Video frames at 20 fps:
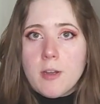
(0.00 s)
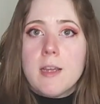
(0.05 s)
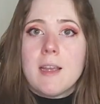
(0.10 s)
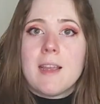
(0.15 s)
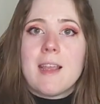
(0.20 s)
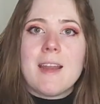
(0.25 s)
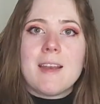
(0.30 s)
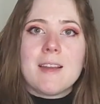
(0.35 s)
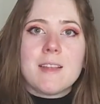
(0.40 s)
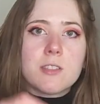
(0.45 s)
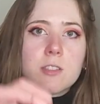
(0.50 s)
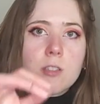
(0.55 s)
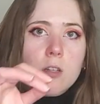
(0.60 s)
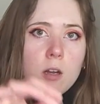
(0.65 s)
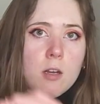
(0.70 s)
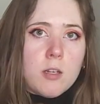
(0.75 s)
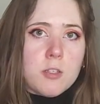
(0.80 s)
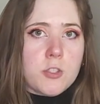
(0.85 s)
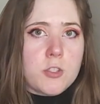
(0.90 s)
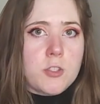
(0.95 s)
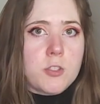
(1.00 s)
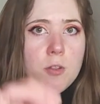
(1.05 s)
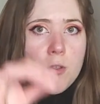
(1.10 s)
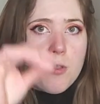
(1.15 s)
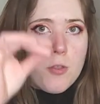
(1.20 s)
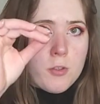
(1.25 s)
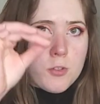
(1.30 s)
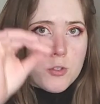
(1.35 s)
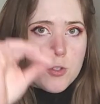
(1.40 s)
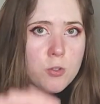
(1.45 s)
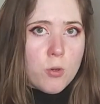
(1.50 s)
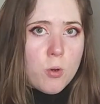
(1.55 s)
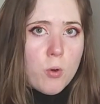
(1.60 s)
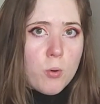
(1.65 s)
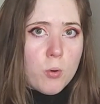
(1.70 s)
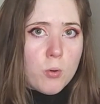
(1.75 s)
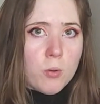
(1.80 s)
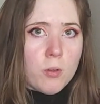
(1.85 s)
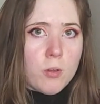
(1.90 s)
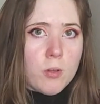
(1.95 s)
It is us, the
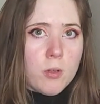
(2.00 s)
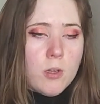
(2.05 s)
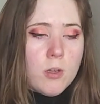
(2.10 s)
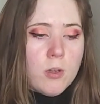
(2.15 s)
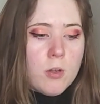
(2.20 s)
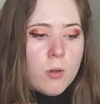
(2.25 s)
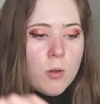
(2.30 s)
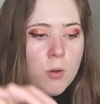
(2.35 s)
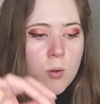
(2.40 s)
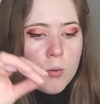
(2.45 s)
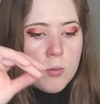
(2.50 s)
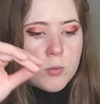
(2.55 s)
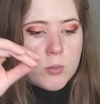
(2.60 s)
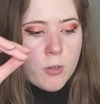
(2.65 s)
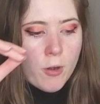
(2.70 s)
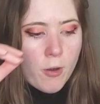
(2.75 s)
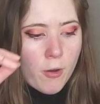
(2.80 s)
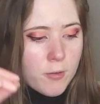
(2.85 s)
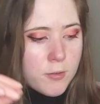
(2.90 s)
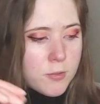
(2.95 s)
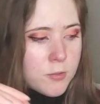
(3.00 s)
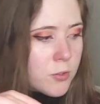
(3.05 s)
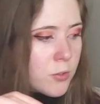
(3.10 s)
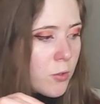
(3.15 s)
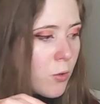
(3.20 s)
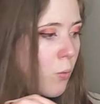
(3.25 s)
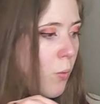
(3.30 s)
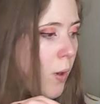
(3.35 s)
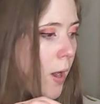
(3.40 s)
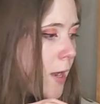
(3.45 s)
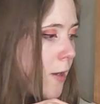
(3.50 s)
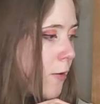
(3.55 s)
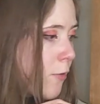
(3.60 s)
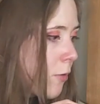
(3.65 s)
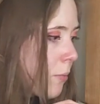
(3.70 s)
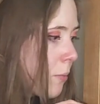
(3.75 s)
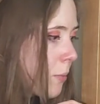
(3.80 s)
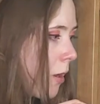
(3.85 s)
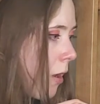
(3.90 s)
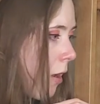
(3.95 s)
soul, who turns away
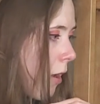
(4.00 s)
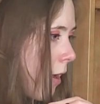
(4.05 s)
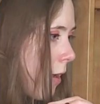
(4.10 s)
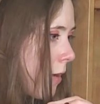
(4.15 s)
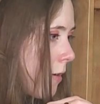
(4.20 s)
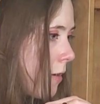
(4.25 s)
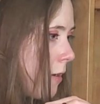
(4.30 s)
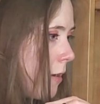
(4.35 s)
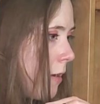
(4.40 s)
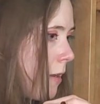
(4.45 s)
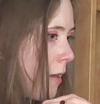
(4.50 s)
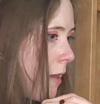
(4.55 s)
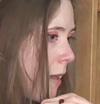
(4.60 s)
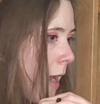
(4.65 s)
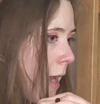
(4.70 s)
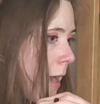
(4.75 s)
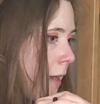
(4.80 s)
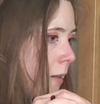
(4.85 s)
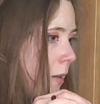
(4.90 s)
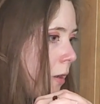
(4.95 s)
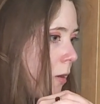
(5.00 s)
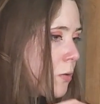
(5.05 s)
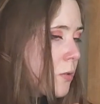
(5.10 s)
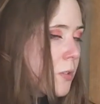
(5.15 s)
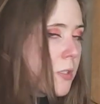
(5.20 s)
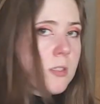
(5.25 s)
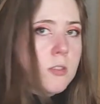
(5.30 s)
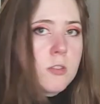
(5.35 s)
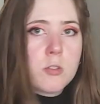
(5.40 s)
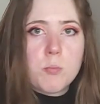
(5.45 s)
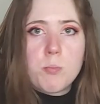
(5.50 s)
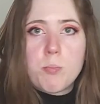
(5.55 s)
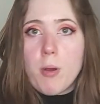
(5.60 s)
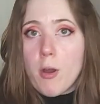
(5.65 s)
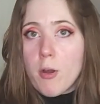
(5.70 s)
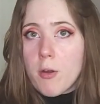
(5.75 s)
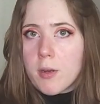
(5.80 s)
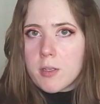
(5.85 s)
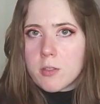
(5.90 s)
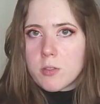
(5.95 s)
from God and goes into
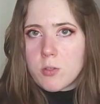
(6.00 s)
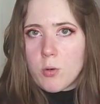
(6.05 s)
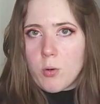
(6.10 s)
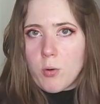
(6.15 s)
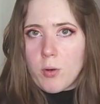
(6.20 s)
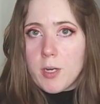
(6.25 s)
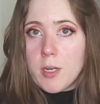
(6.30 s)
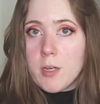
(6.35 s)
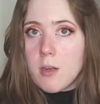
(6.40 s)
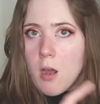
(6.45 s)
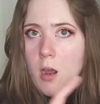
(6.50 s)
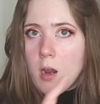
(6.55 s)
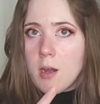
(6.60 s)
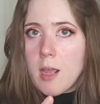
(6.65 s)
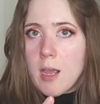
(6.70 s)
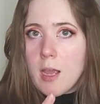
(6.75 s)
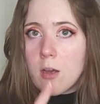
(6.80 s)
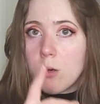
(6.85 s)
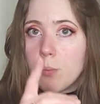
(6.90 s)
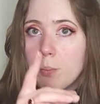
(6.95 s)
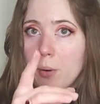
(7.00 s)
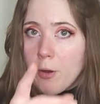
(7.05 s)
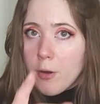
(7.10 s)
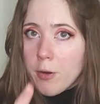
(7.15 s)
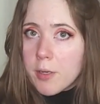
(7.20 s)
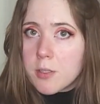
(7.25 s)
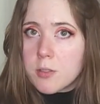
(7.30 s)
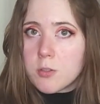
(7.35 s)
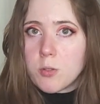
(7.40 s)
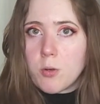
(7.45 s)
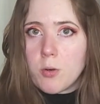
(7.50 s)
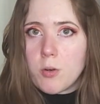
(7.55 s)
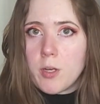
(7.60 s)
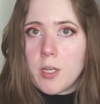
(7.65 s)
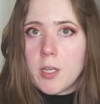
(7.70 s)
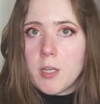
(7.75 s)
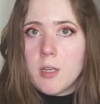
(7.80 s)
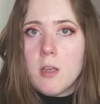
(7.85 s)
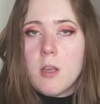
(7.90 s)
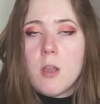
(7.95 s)
purgatory, not hell, purgatory,
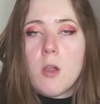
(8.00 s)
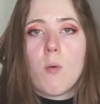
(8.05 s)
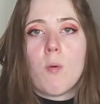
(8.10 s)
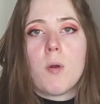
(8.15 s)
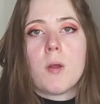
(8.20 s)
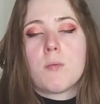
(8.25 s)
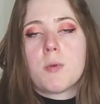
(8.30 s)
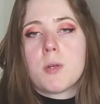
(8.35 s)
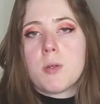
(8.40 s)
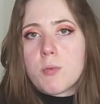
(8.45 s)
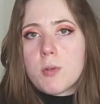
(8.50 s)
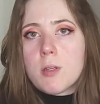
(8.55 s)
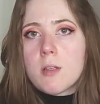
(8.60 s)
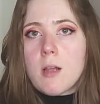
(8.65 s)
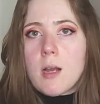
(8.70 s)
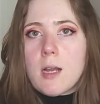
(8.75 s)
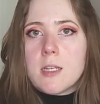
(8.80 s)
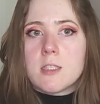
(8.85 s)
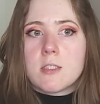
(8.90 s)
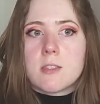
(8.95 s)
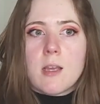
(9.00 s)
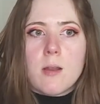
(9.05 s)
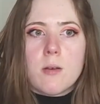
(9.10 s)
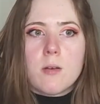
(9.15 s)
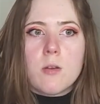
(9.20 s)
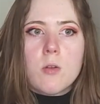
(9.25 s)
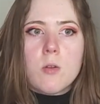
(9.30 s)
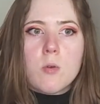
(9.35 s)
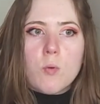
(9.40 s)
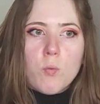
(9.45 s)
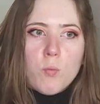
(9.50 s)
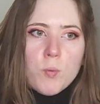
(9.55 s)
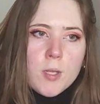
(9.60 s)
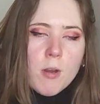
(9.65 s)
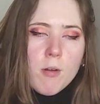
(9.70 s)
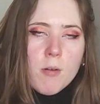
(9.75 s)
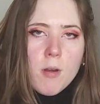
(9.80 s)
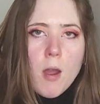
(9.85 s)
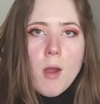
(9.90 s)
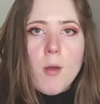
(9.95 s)
when we realize that we are
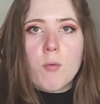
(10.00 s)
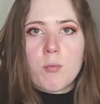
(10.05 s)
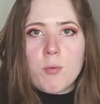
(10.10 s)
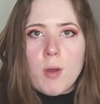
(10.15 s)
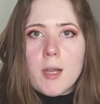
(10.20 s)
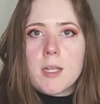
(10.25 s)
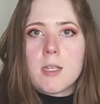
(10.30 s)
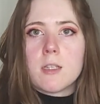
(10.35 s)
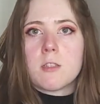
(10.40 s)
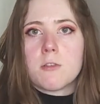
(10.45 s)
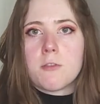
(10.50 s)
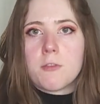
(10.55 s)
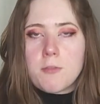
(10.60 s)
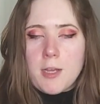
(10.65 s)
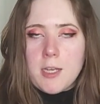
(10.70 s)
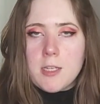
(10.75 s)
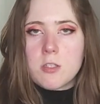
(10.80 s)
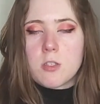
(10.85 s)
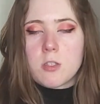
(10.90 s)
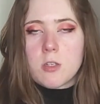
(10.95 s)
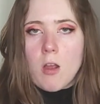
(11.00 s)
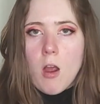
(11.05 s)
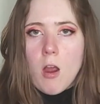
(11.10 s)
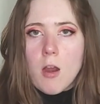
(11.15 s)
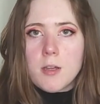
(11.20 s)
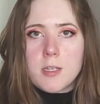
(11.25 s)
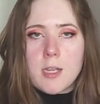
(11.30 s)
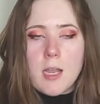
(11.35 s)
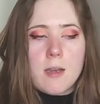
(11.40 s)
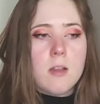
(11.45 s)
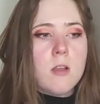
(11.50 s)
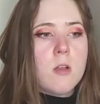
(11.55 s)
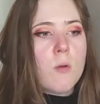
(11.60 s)
not ready to face God yet.